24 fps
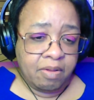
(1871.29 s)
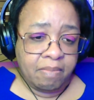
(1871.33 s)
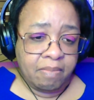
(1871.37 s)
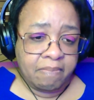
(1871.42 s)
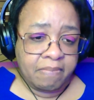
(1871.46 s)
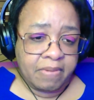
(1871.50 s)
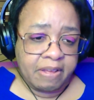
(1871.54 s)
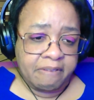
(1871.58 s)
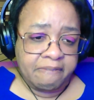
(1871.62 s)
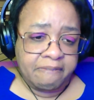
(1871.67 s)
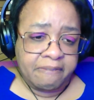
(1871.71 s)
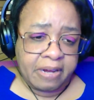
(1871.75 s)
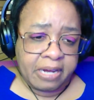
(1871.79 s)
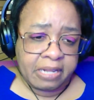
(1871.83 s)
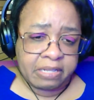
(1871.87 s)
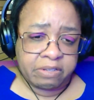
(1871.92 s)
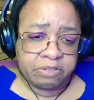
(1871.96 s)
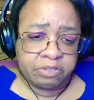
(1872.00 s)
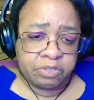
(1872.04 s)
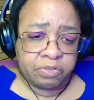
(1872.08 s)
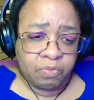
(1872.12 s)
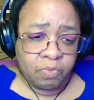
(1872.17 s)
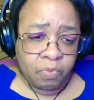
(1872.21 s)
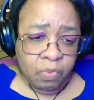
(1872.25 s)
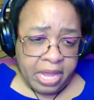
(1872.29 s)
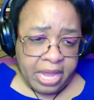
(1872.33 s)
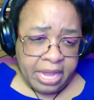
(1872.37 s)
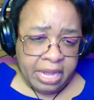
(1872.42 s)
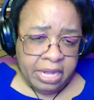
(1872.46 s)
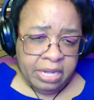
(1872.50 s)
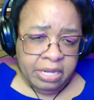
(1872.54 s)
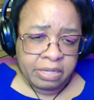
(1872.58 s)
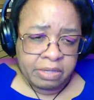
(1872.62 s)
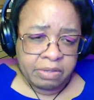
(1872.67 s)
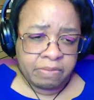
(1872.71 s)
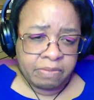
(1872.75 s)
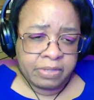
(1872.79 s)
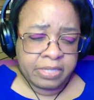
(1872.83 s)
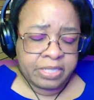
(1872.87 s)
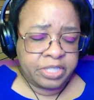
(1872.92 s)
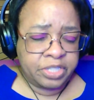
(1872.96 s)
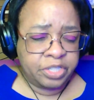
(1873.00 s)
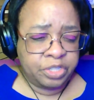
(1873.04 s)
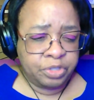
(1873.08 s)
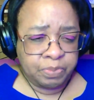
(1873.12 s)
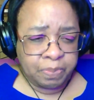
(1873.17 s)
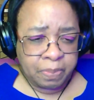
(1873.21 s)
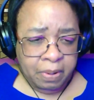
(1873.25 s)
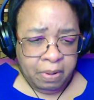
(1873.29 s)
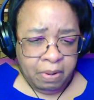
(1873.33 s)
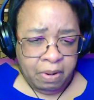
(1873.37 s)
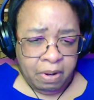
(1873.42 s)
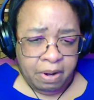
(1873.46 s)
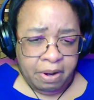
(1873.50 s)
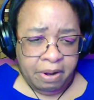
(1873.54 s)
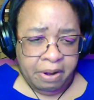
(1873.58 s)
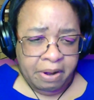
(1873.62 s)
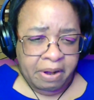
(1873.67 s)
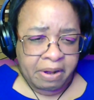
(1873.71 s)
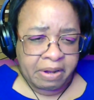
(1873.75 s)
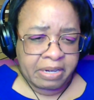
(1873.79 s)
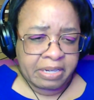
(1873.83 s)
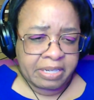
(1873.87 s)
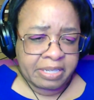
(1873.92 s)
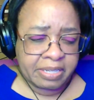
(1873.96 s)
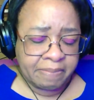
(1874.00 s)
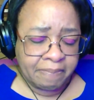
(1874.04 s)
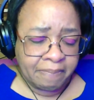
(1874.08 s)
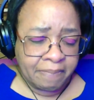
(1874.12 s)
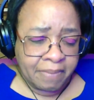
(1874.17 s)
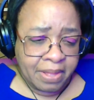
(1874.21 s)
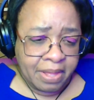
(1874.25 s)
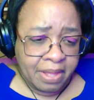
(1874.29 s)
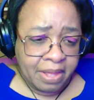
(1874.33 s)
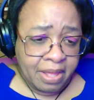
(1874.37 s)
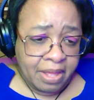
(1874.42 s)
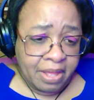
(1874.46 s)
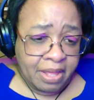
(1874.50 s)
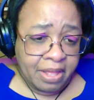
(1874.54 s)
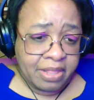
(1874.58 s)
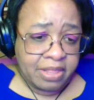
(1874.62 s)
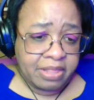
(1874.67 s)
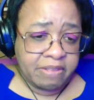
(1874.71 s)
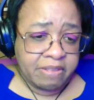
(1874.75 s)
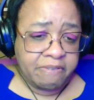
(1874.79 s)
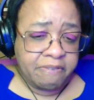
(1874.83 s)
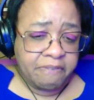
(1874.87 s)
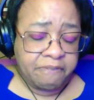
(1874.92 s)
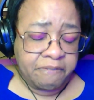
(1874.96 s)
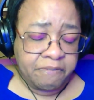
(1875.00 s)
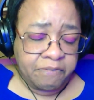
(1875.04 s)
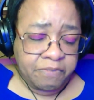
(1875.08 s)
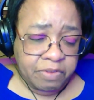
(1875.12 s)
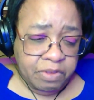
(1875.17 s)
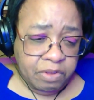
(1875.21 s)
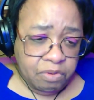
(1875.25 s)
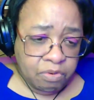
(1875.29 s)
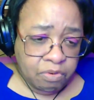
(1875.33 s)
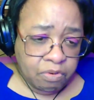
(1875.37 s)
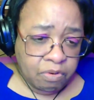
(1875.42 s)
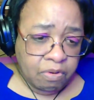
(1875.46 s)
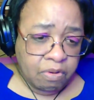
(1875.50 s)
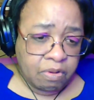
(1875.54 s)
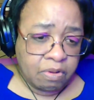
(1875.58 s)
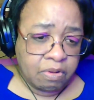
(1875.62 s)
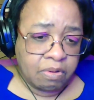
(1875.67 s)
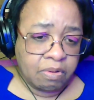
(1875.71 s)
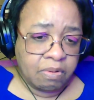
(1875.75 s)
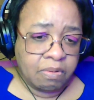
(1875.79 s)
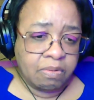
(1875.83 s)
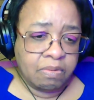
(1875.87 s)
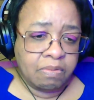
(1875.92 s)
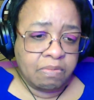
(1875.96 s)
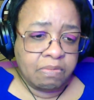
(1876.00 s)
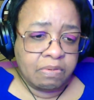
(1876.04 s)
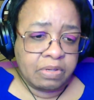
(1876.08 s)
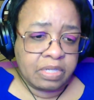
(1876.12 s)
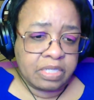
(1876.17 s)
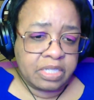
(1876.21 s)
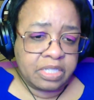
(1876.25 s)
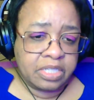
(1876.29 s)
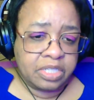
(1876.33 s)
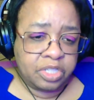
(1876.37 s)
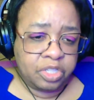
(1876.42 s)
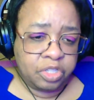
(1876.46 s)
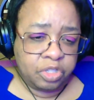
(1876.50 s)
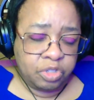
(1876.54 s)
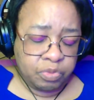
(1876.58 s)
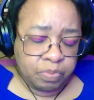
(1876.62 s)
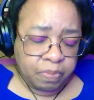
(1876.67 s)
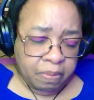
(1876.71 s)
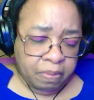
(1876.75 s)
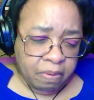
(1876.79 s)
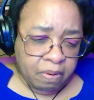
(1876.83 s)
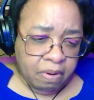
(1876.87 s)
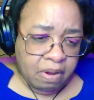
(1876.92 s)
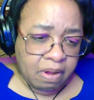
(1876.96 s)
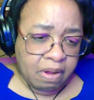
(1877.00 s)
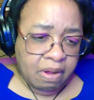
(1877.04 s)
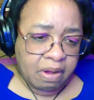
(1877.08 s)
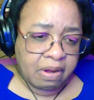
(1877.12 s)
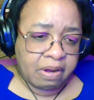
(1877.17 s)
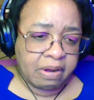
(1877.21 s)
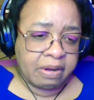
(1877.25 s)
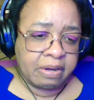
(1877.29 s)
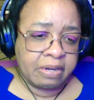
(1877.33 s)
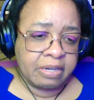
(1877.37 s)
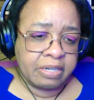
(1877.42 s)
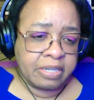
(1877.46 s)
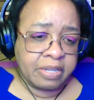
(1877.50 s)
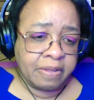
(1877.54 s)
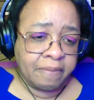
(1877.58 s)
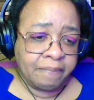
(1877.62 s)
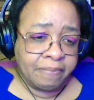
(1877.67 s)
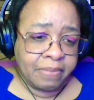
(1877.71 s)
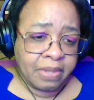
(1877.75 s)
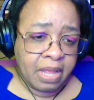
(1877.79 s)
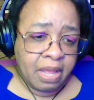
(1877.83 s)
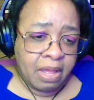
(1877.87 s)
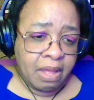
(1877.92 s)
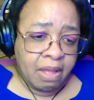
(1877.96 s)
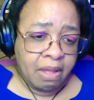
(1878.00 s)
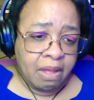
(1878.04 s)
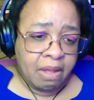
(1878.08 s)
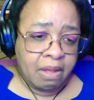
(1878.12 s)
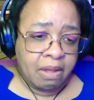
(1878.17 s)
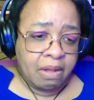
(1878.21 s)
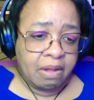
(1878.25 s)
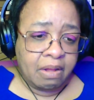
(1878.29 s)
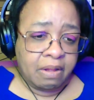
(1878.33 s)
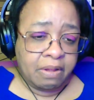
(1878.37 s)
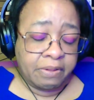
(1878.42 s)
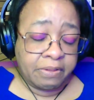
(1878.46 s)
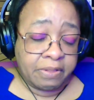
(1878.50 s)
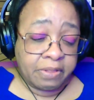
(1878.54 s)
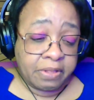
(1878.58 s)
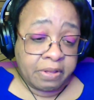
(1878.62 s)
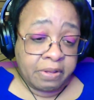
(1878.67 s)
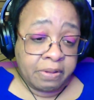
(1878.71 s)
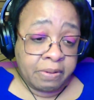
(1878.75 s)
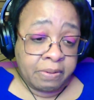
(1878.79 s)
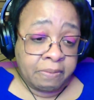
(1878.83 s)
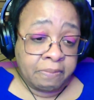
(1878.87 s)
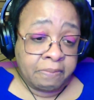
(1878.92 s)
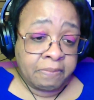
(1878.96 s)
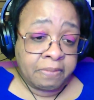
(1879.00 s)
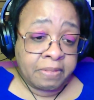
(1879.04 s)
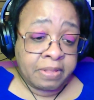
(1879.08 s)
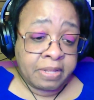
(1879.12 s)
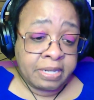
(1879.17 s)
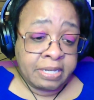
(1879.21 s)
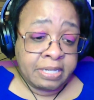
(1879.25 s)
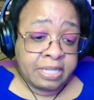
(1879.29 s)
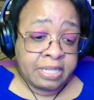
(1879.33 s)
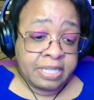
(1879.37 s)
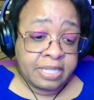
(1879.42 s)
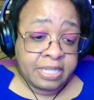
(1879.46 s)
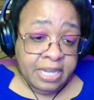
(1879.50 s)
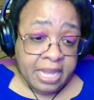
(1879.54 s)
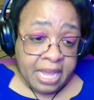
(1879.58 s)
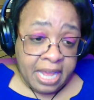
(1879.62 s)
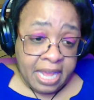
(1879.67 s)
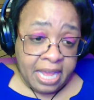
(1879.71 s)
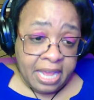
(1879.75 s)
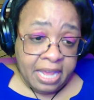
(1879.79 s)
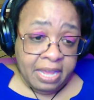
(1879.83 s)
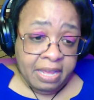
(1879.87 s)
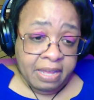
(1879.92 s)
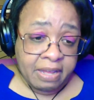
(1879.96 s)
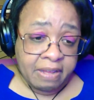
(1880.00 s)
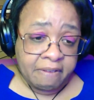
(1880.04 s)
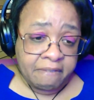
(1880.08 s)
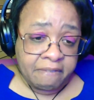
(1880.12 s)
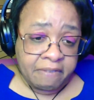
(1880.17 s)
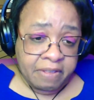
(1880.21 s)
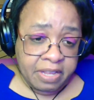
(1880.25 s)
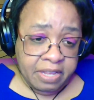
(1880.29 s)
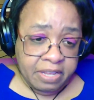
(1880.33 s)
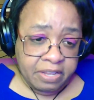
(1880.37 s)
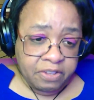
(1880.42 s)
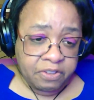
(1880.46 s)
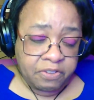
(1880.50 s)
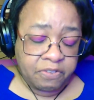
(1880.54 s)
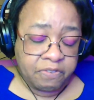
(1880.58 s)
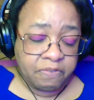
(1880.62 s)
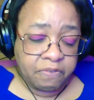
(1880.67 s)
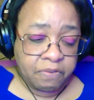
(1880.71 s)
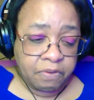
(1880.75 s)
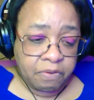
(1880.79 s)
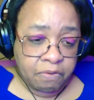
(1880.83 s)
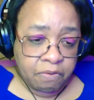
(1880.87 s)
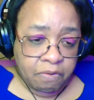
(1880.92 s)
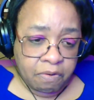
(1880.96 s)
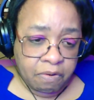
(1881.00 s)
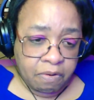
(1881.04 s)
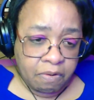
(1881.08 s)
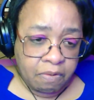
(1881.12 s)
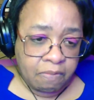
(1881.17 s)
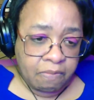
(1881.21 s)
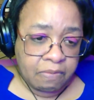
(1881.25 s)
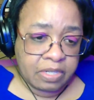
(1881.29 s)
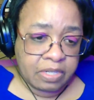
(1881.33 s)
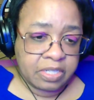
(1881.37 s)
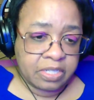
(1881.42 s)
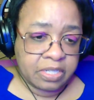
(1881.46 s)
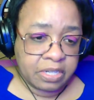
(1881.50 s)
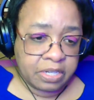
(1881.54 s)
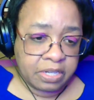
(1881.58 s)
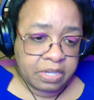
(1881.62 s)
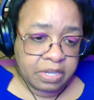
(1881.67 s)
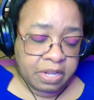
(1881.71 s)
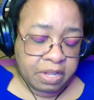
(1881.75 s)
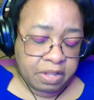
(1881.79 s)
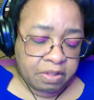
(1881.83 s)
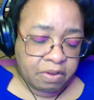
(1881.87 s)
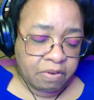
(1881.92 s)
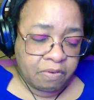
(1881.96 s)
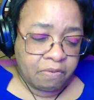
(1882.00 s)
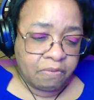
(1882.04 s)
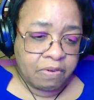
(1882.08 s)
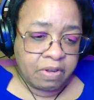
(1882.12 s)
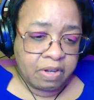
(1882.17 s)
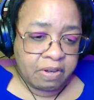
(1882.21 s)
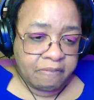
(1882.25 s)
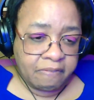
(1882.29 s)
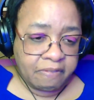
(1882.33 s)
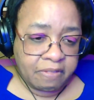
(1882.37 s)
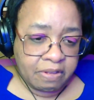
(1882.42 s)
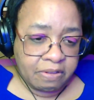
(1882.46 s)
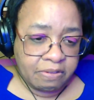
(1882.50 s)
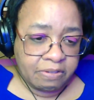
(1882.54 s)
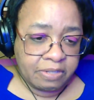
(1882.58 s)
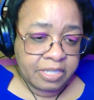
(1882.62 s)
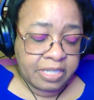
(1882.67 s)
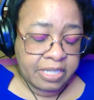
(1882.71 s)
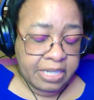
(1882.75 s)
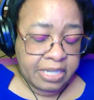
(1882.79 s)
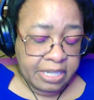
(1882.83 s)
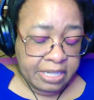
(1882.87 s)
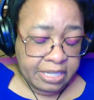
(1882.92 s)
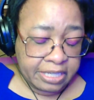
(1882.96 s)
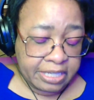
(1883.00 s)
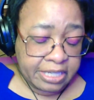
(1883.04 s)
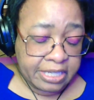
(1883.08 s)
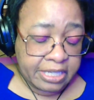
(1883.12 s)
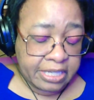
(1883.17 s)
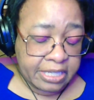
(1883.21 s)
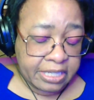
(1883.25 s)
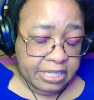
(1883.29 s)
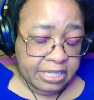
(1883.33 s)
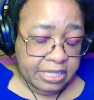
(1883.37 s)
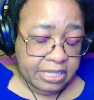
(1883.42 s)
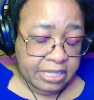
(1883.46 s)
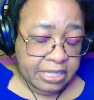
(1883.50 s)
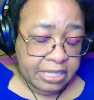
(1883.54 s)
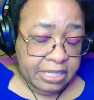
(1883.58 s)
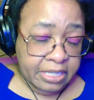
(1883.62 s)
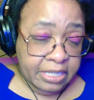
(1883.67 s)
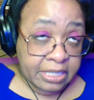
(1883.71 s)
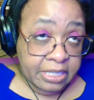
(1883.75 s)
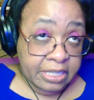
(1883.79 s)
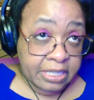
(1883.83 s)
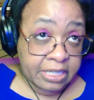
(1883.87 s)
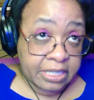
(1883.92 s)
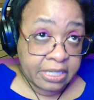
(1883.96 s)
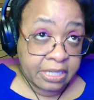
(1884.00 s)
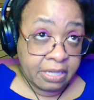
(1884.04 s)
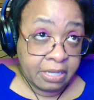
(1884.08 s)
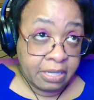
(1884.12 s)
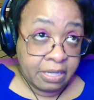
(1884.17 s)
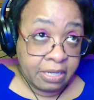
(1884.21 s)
my father's wake was super hard. The funeral was super hard. Although the day of his funeral was another one of those instances